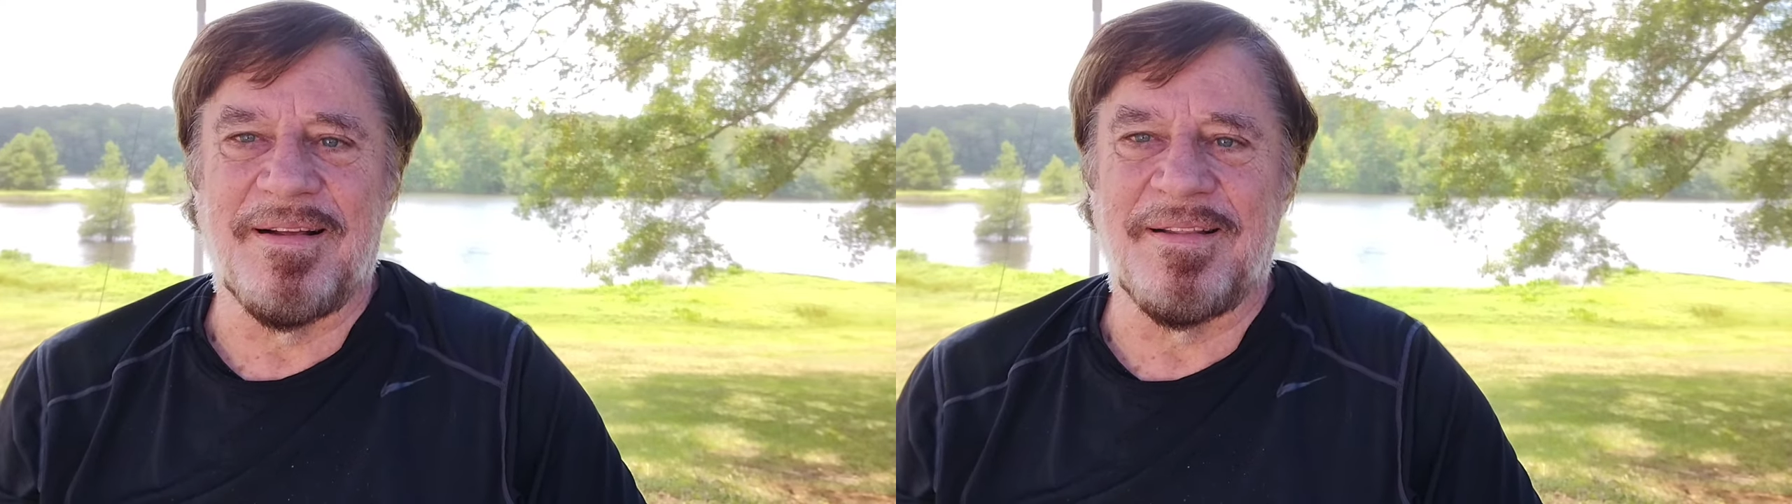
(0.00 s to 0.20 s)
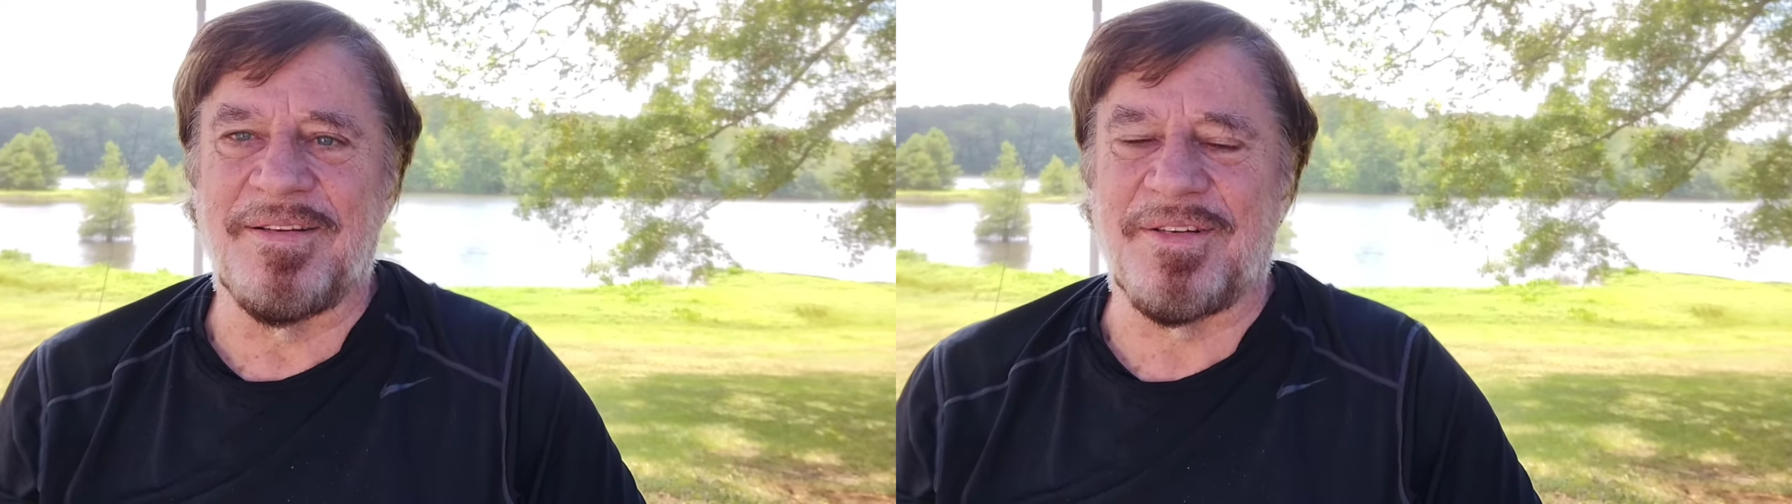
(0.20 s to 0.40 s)

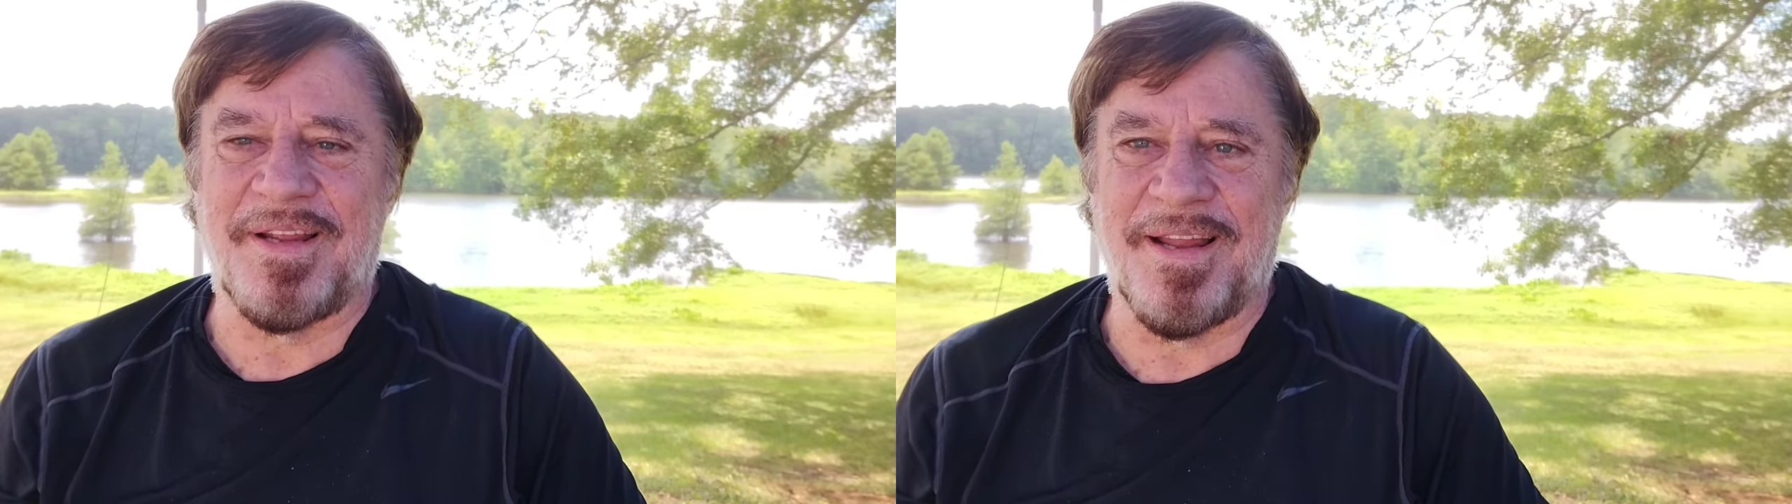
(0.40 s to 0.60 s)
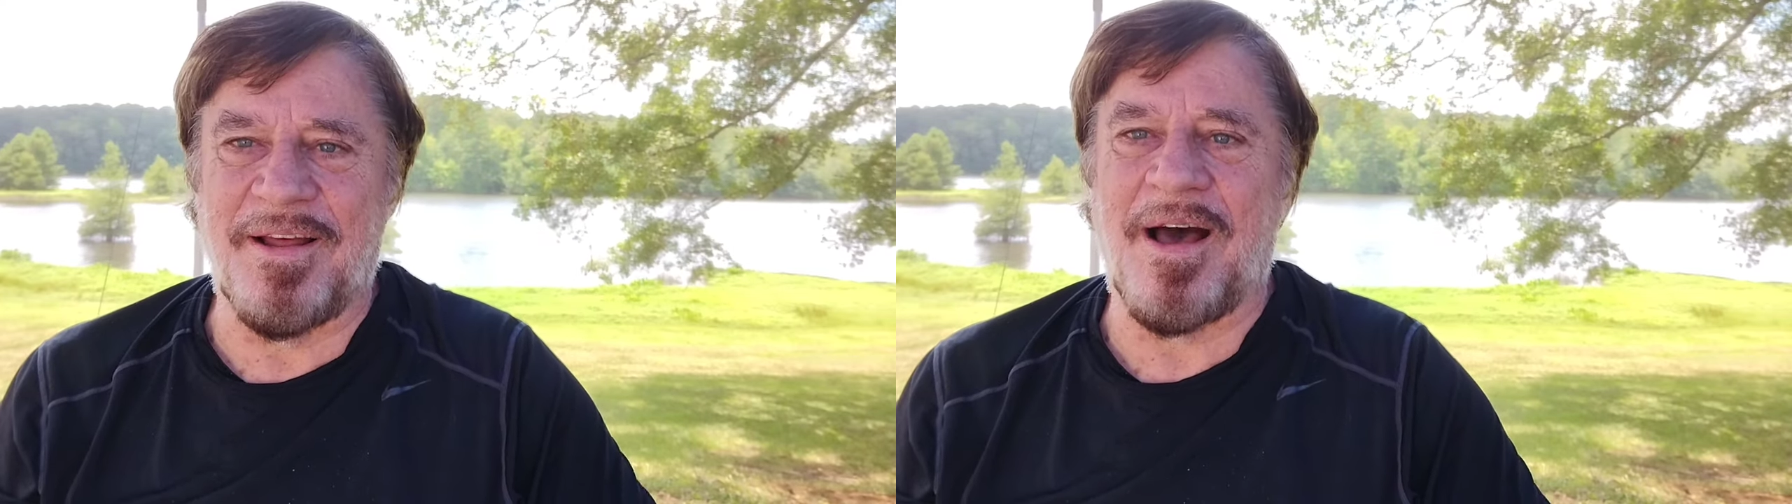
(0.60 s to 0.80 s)
This
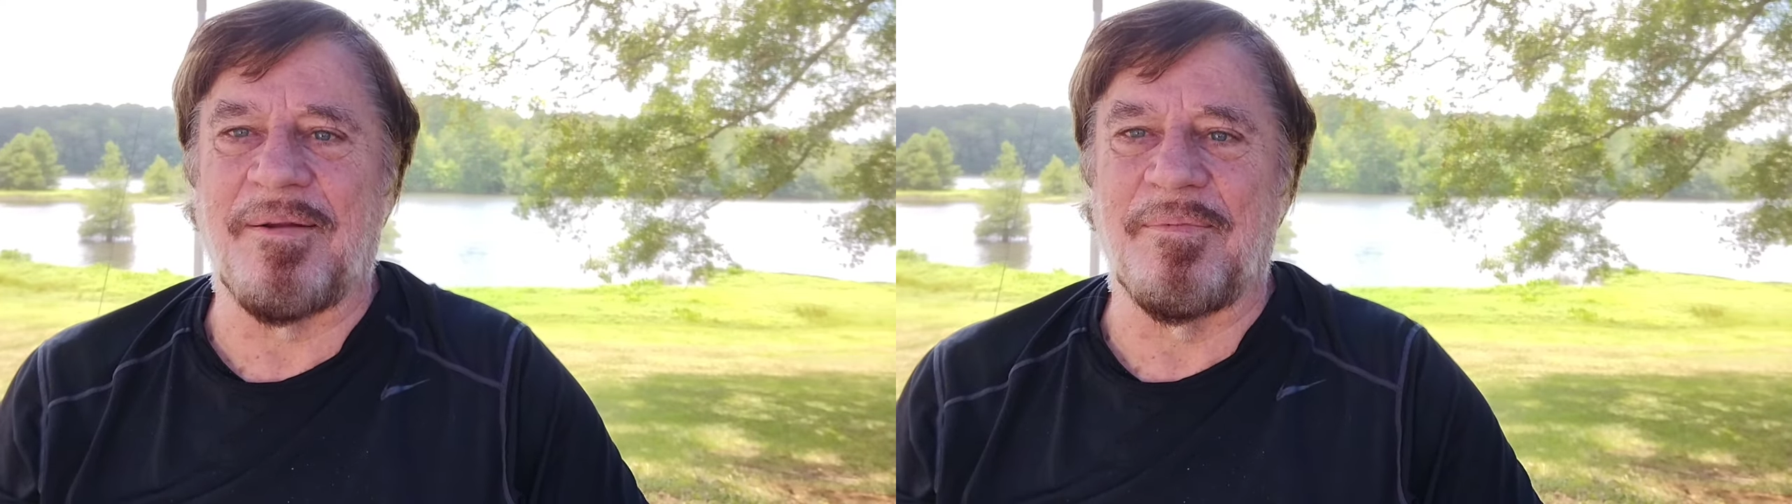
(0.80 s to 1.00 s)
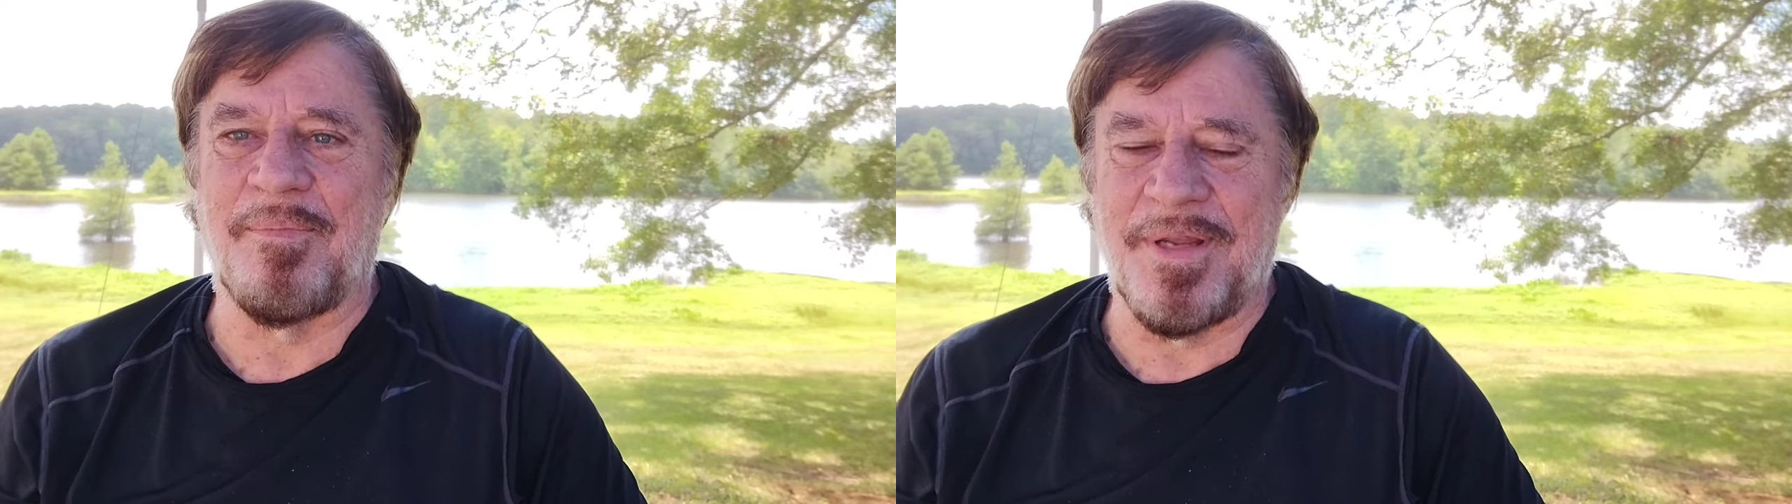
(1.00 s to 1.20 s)
cannot
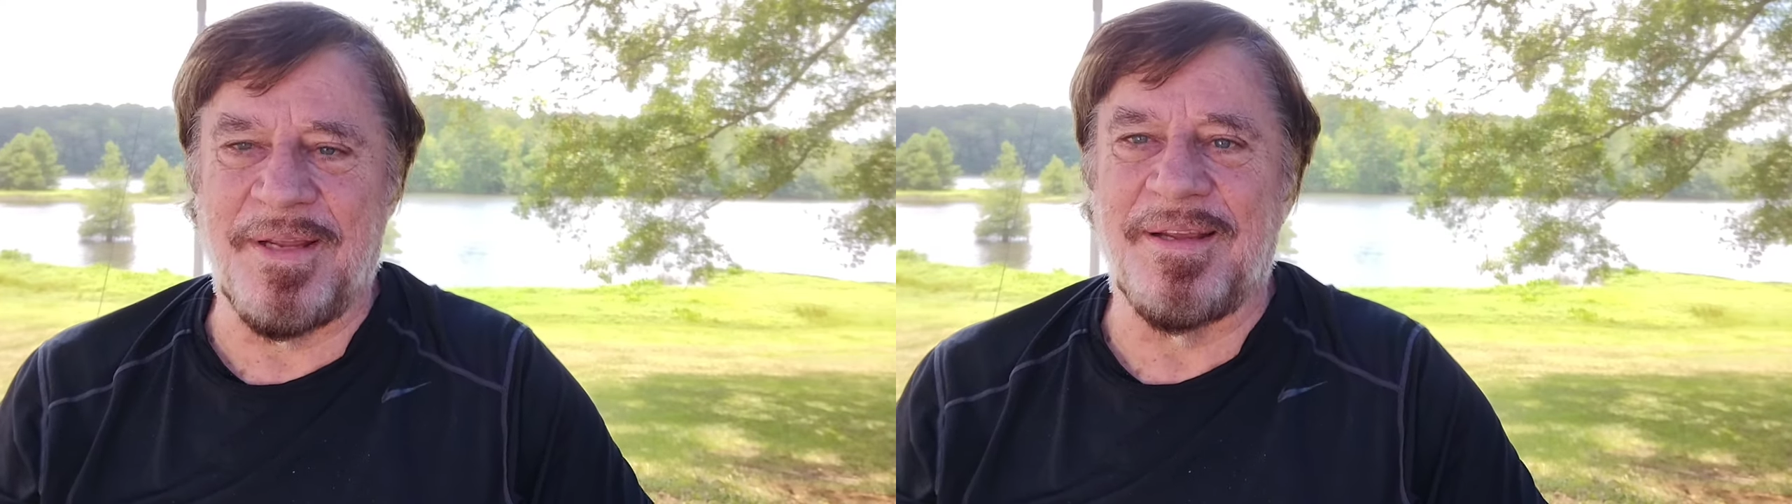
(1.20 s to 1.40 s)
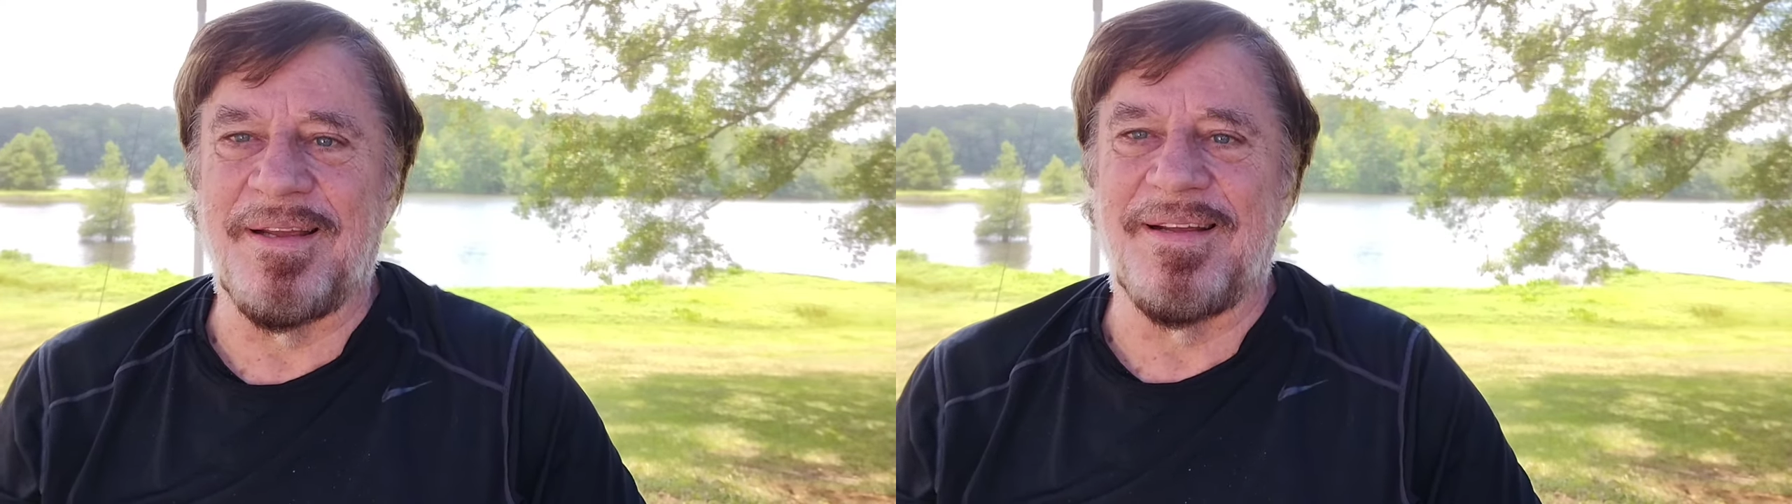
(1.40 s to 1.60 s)
be